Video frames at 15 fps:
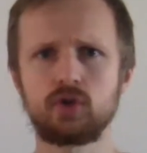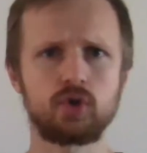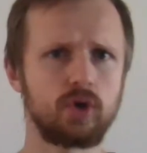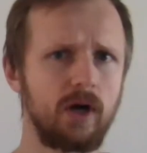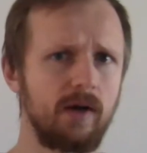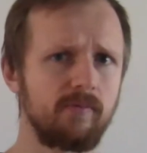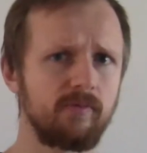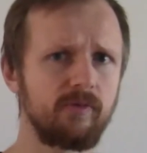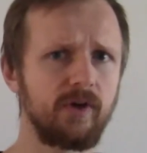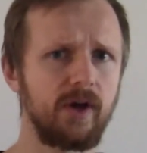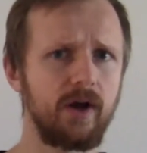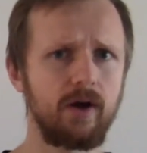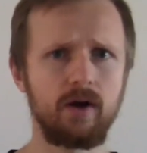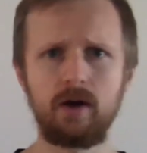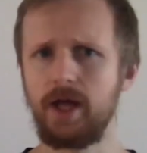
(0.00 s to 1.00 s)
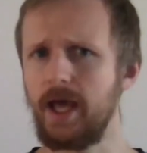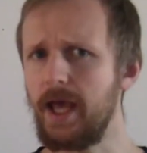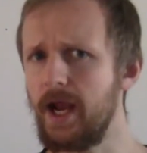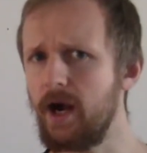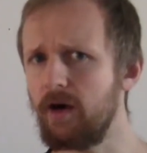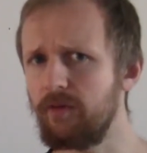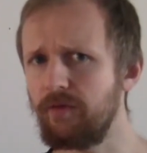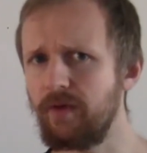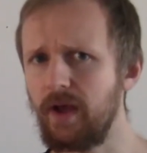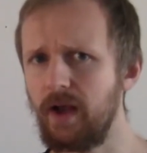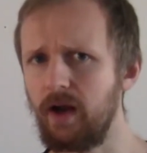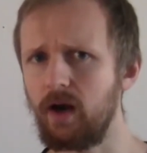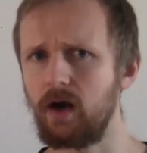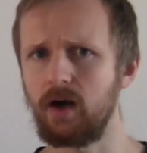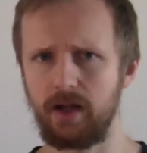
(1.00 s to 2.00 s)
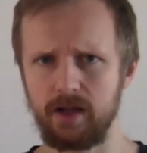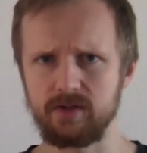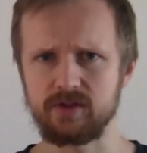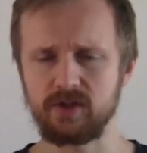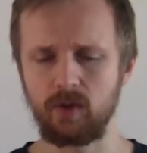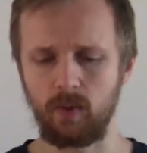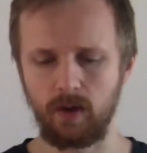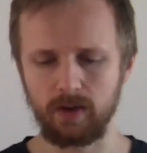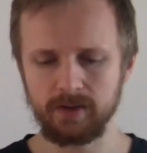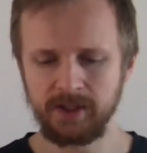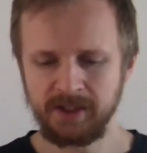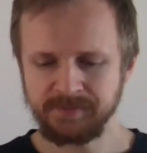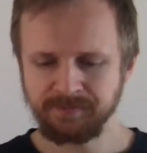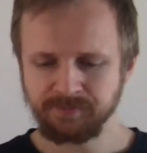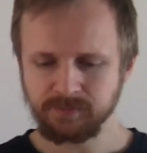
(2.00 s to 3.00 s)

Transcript: tram fare, air fare, and so on.